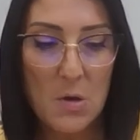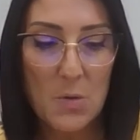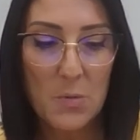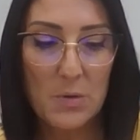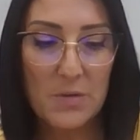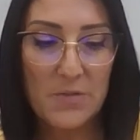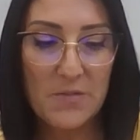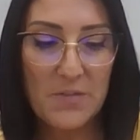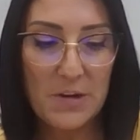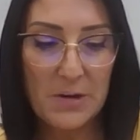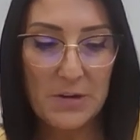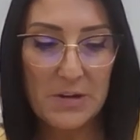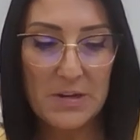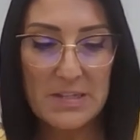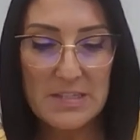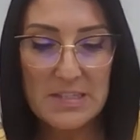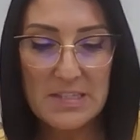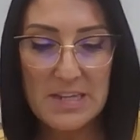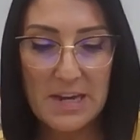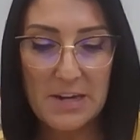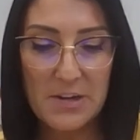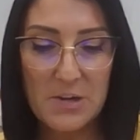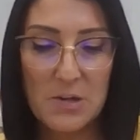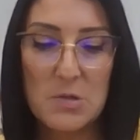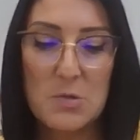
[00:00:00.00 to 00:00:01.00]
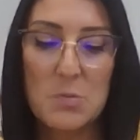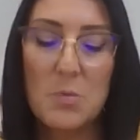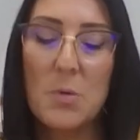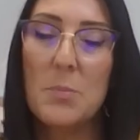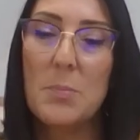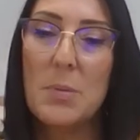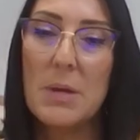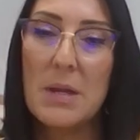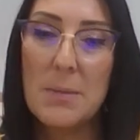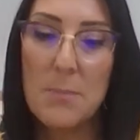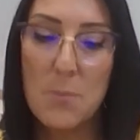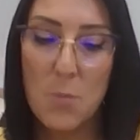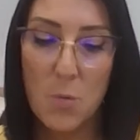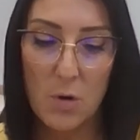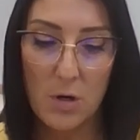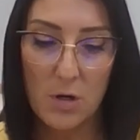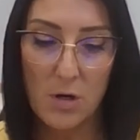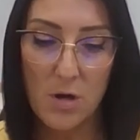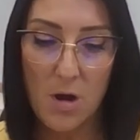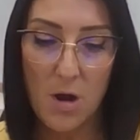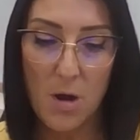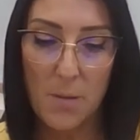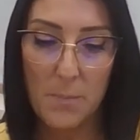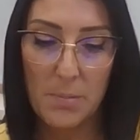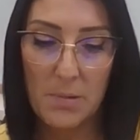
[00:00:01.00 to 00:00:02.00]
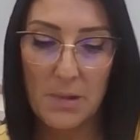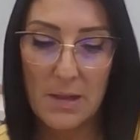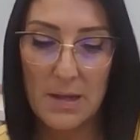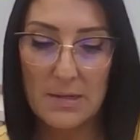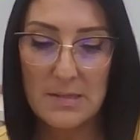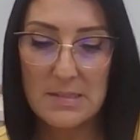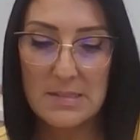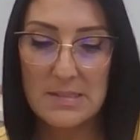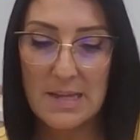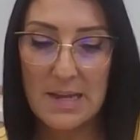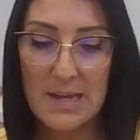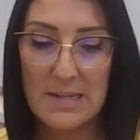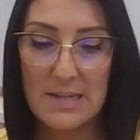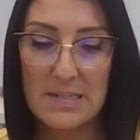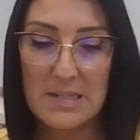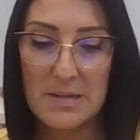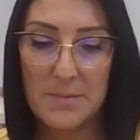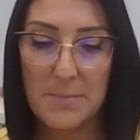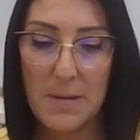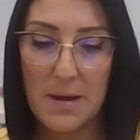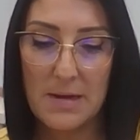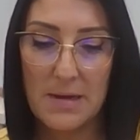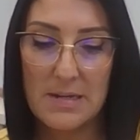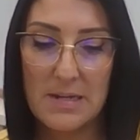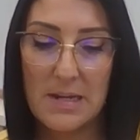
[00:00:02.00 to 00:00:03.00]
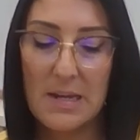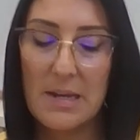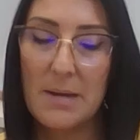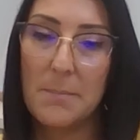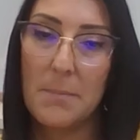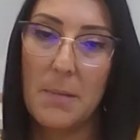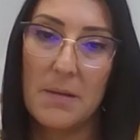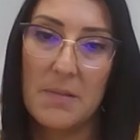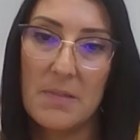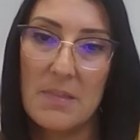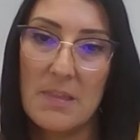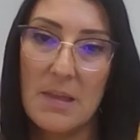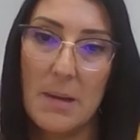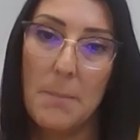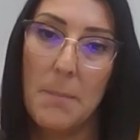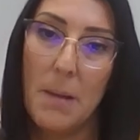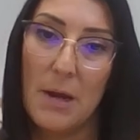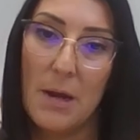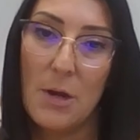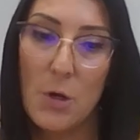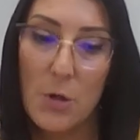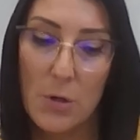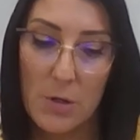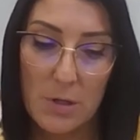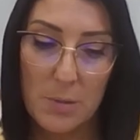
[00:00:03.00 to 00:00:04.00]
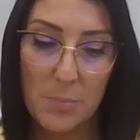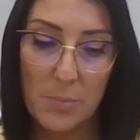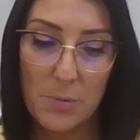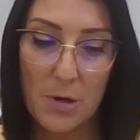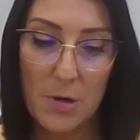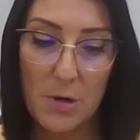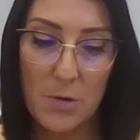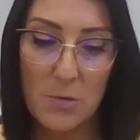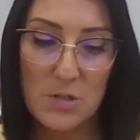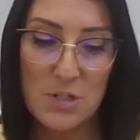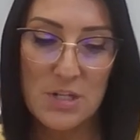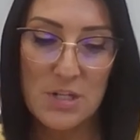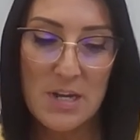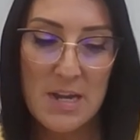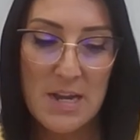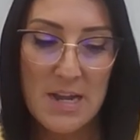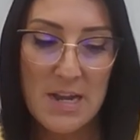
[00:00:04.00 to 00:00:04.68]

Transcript: with various standards, will be more complex and demanding than my current approach.